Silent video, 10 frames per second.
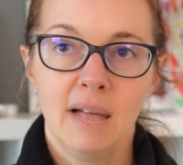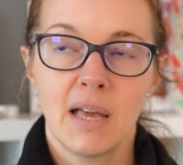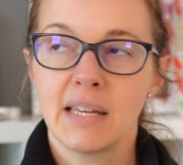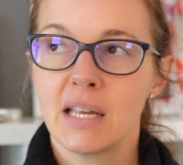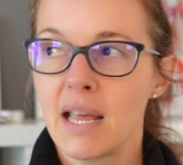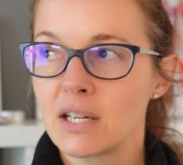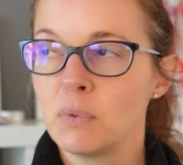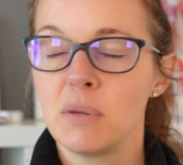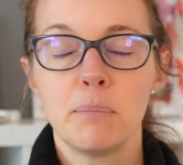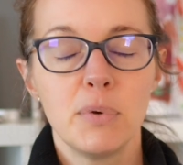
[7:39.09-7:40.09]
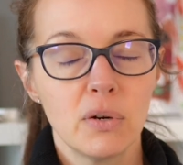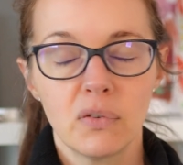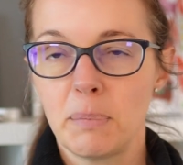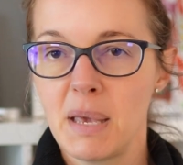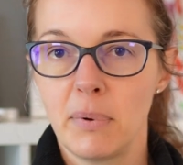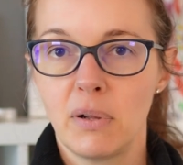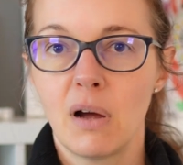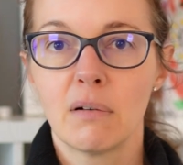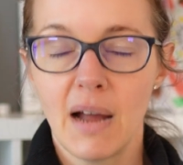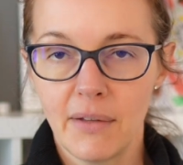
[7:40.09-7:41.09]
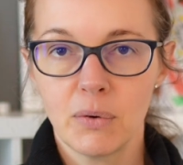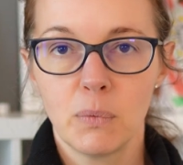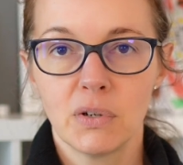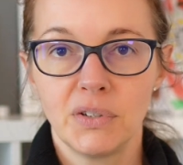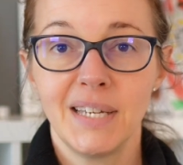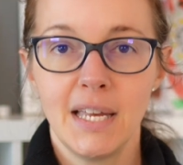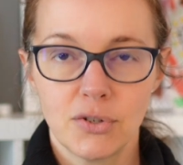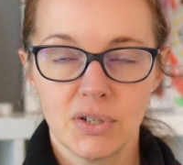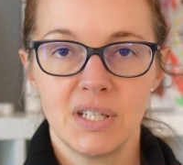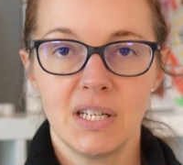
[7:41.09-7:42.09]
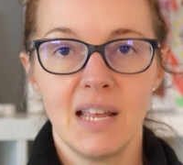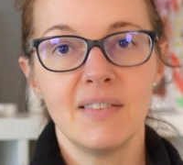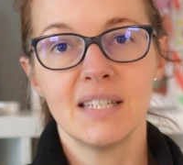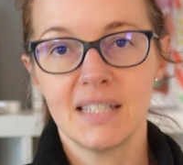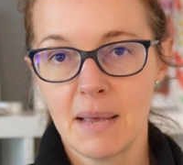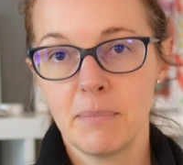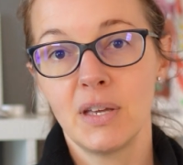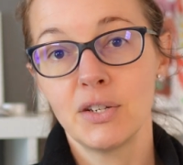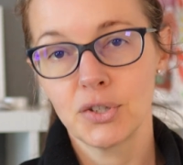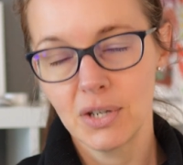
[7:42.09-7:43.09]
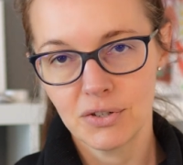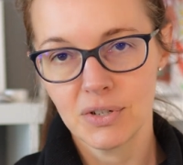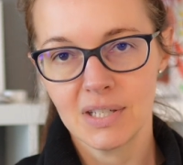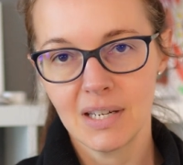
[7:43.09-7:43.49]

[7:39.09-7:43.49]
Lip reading: and connect with beautiful people around the world interested in the same things you're interested